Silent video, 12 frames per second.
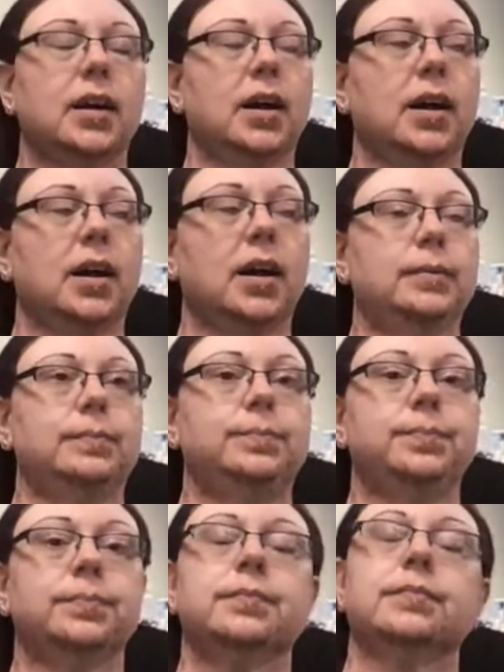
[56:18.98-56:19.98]

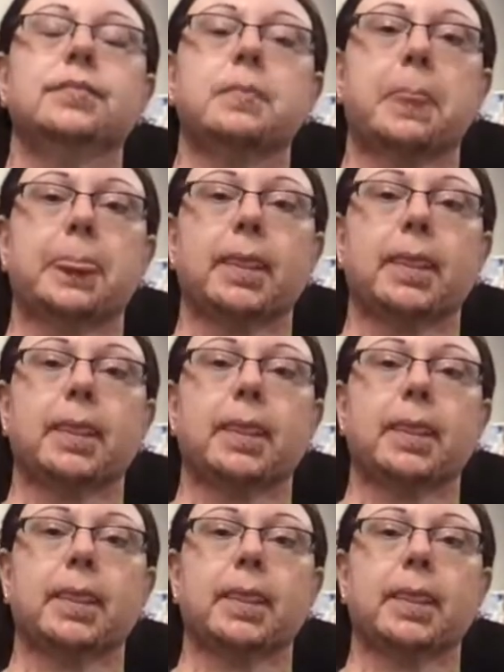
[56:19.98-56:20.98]

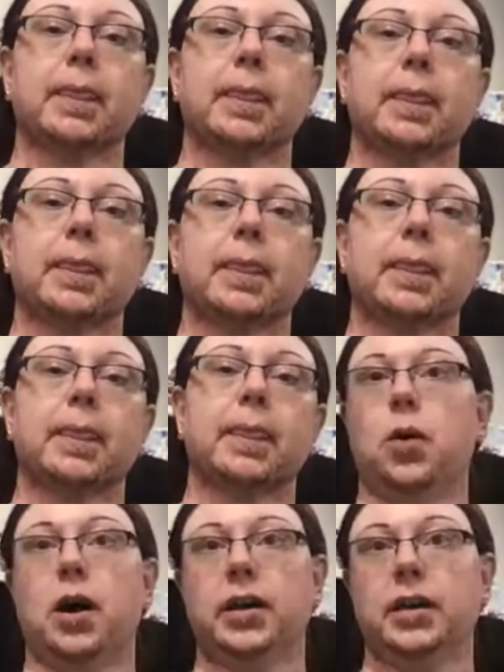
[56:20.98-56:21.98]
Doing a meditation while
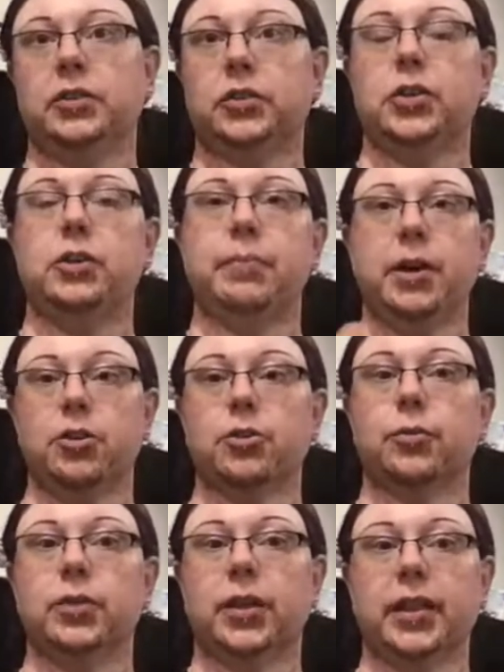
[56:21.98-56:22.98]
walking. So you
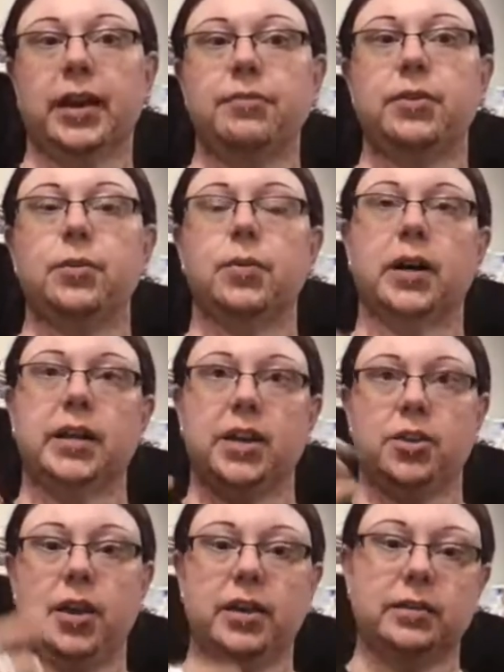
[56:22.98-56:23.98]
picture the life you want
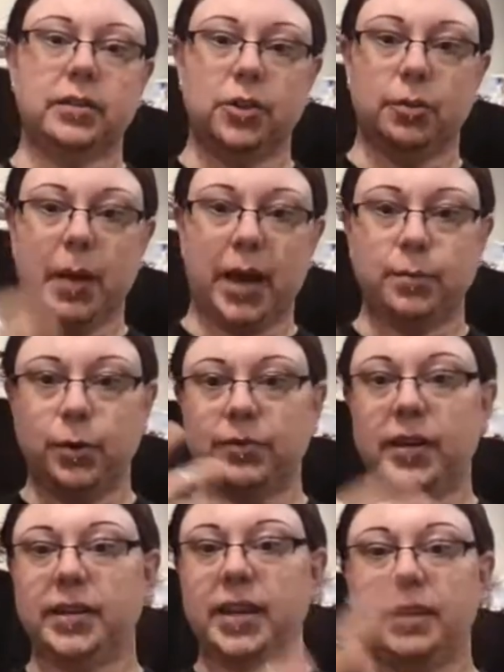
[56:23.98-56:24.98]
in your mind
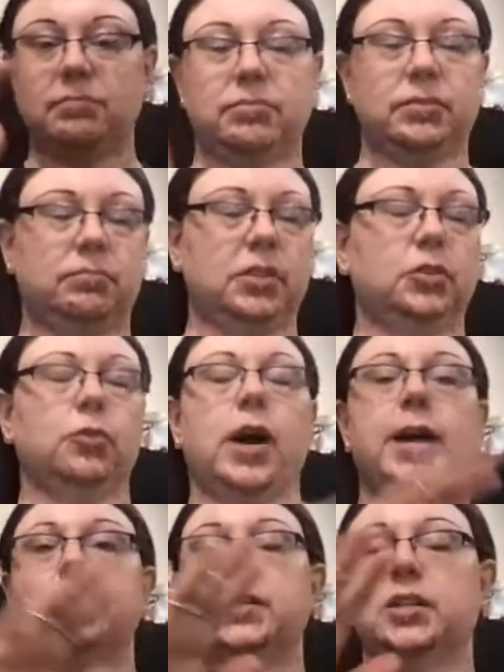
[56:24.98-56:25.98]
movie, and he
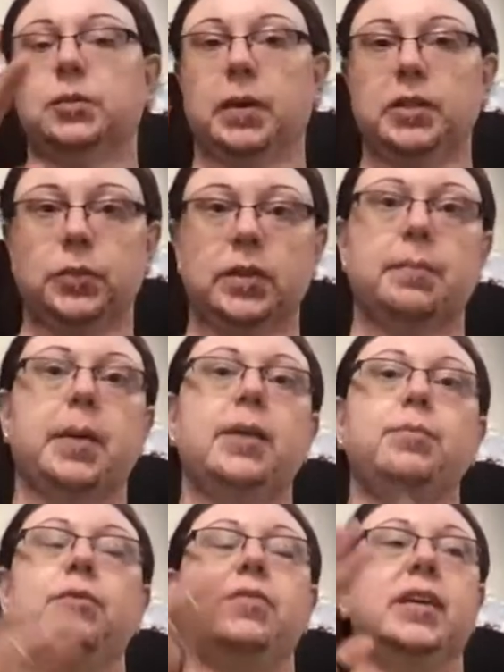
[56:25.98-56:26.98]
describes and explains what the
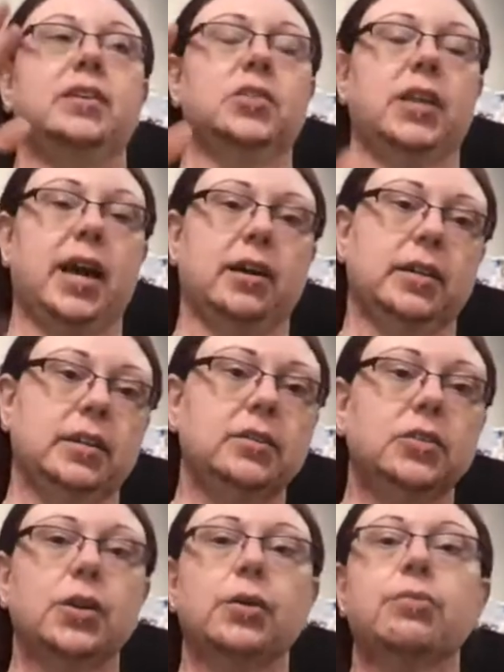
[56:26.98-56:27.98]
mind movie is and how to
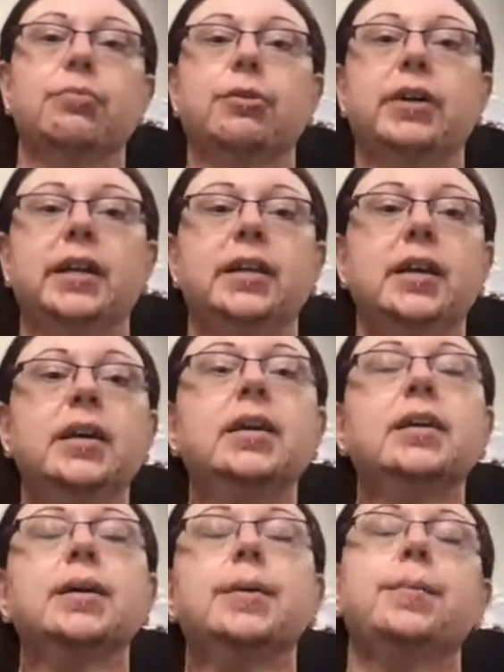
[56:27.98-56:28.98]
go through it.
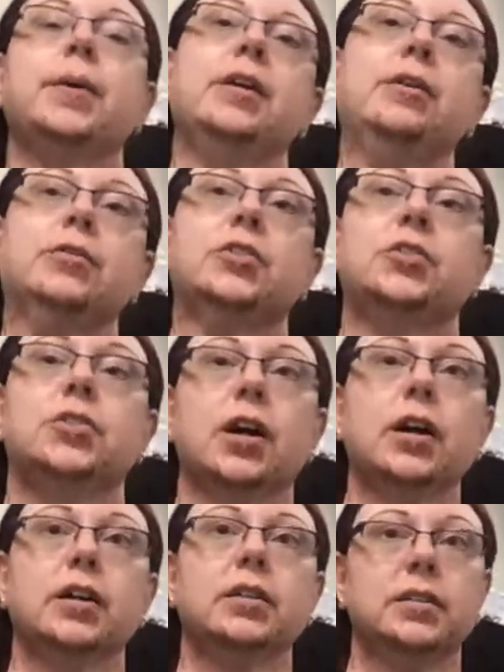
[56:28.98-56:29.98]
But you
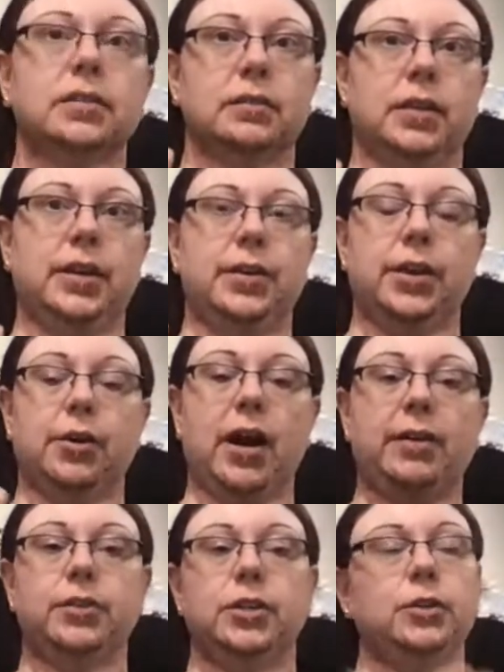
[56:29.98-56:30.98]
start,
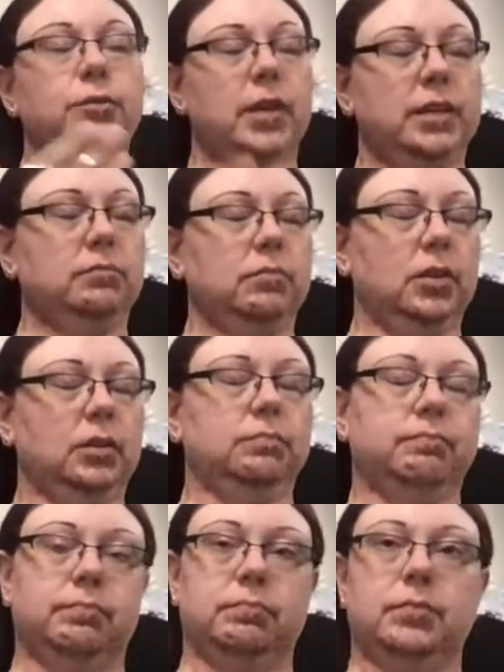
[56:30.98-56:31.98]
after you get
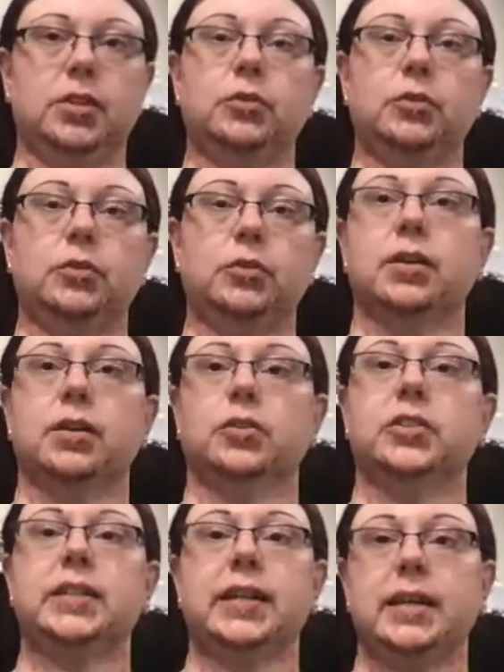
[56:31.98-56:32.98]
used to the whole
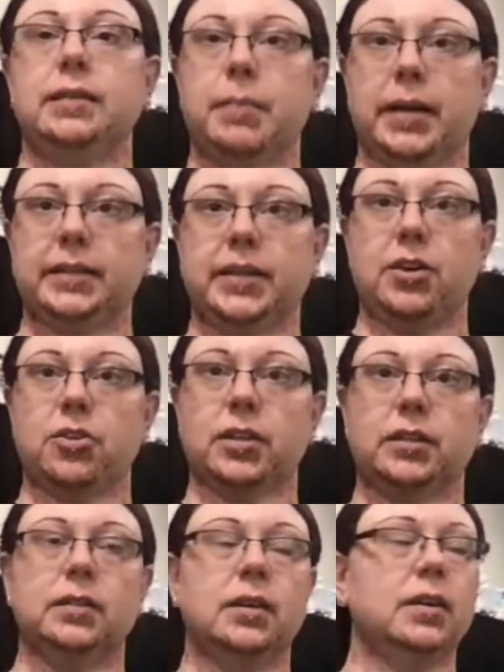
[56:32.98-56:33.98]
sitting
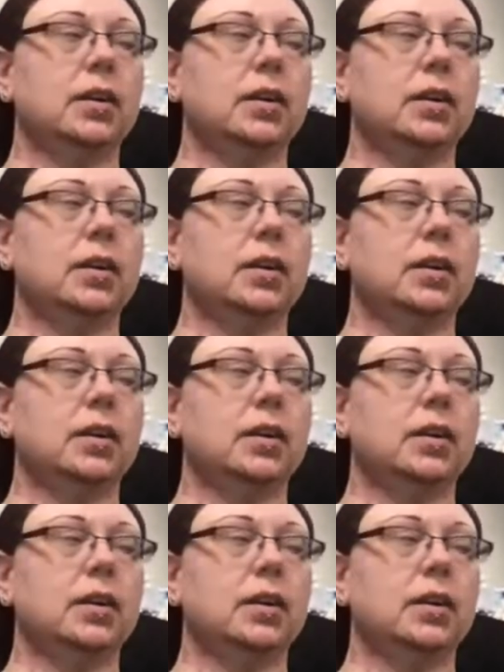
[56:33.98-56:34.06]
meditation.